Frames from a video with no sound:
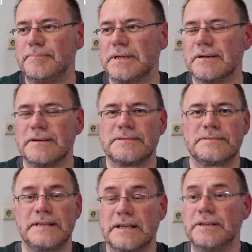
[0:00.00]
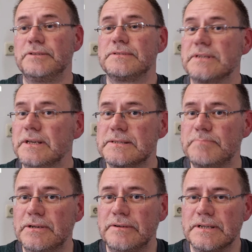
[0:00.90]
because they can use the
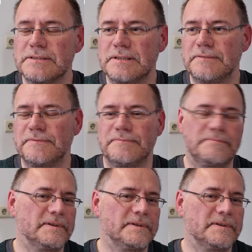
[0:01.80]
experience they've